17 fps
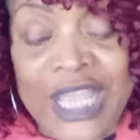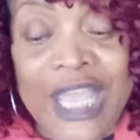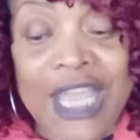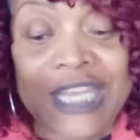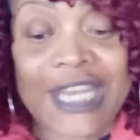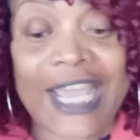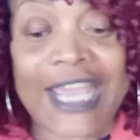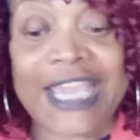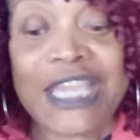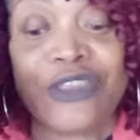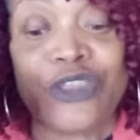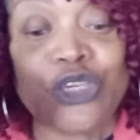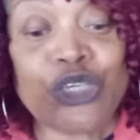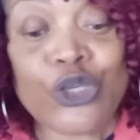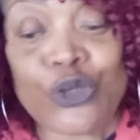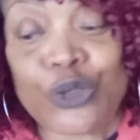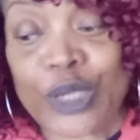Now, either
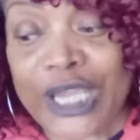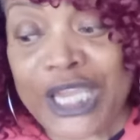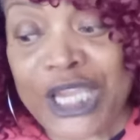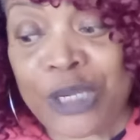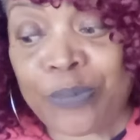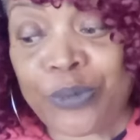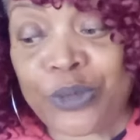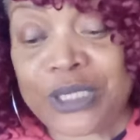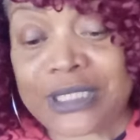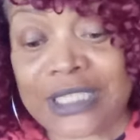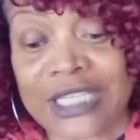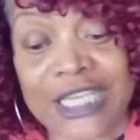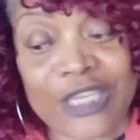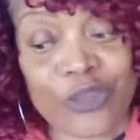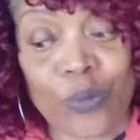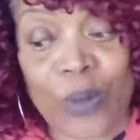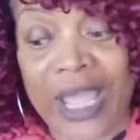you the Empress,
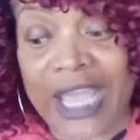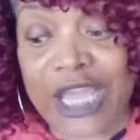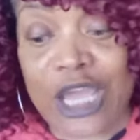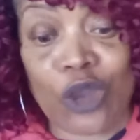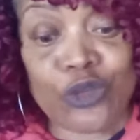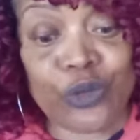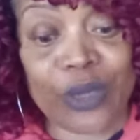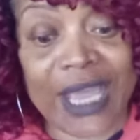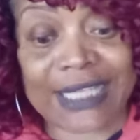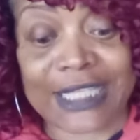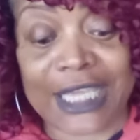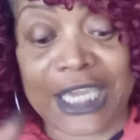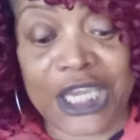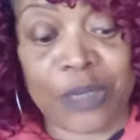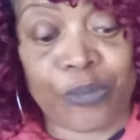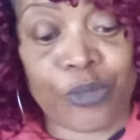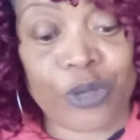either way it go, you got the
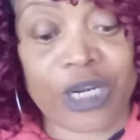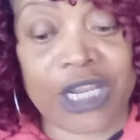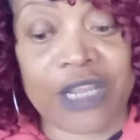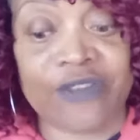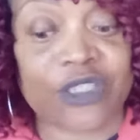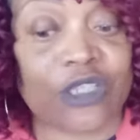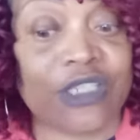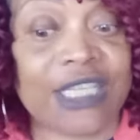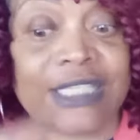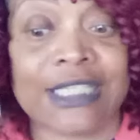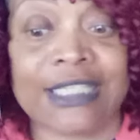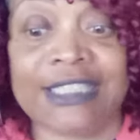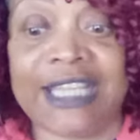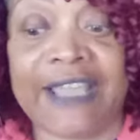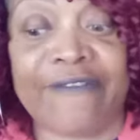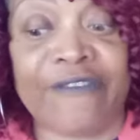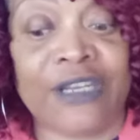Emperor and the Empress. So this is
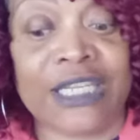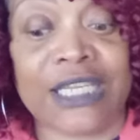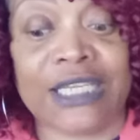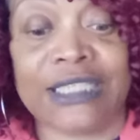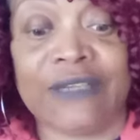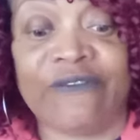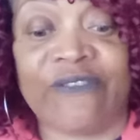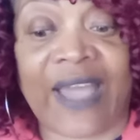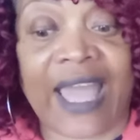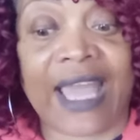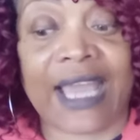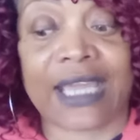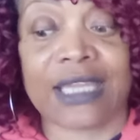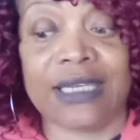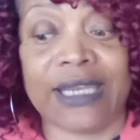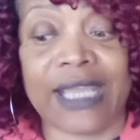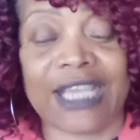definitely a divine
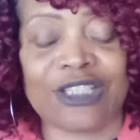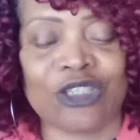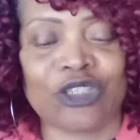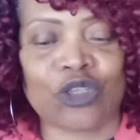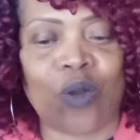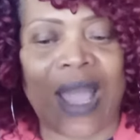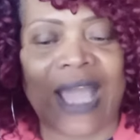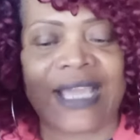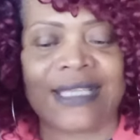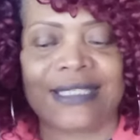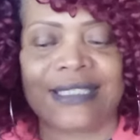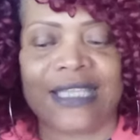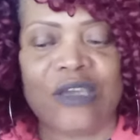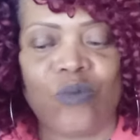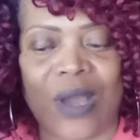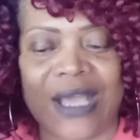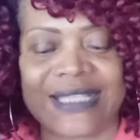connection, so I can
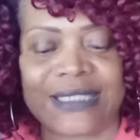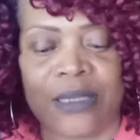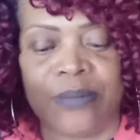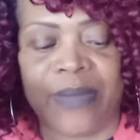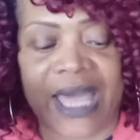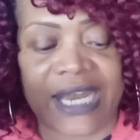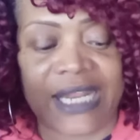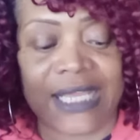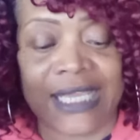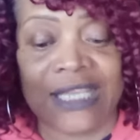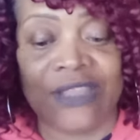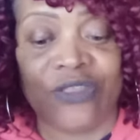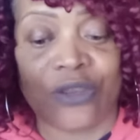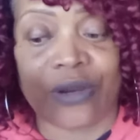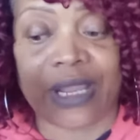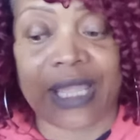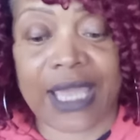see why somebody in
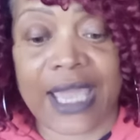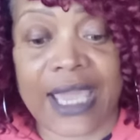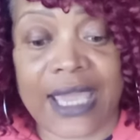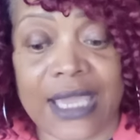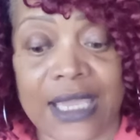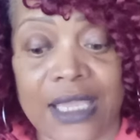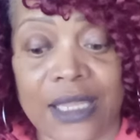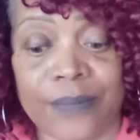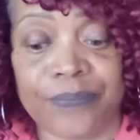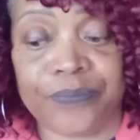their head.